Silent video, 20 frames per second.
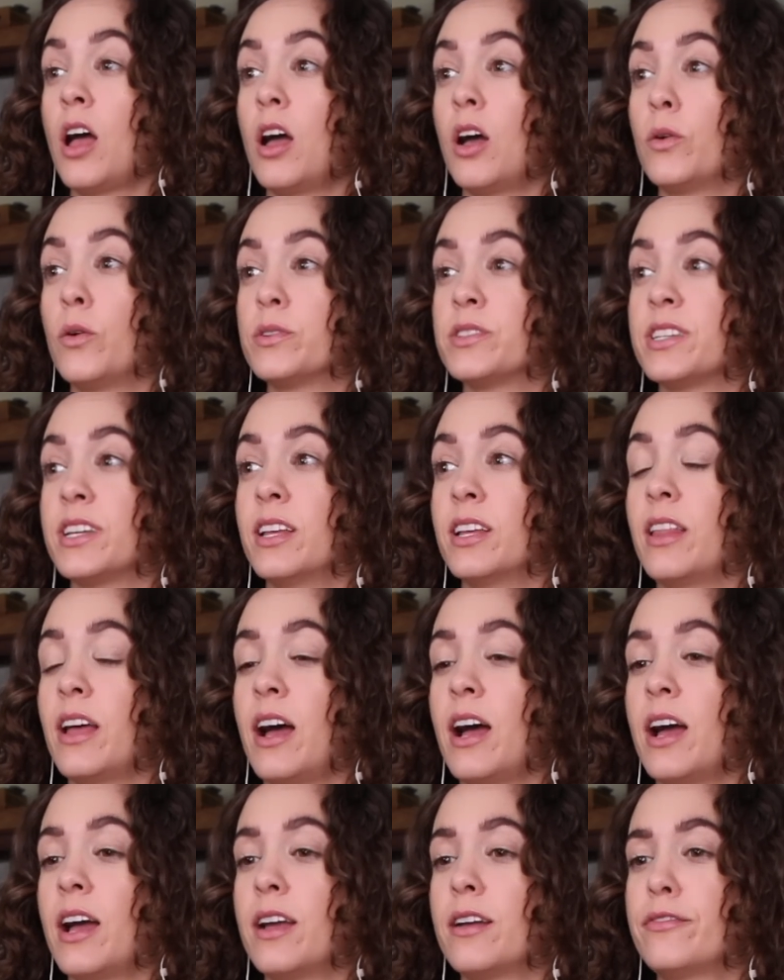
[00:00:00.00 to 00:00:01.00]
Oh, is he
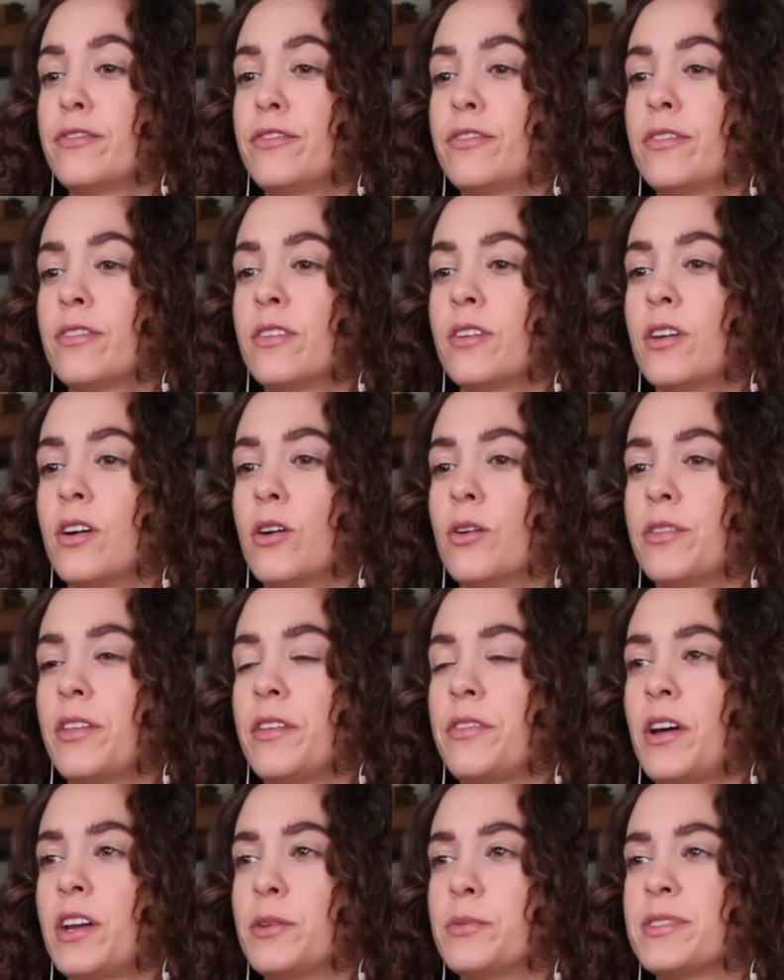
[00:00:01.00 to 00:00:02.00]
alive? Oh, they
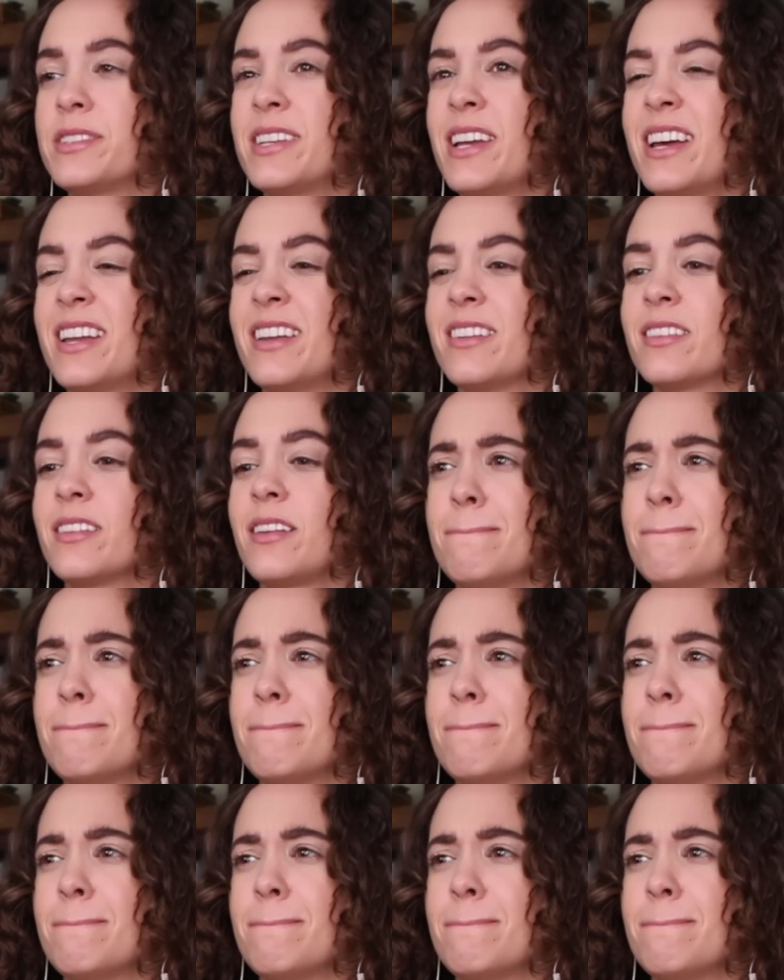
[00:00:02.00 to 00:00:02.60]
thought he was dead.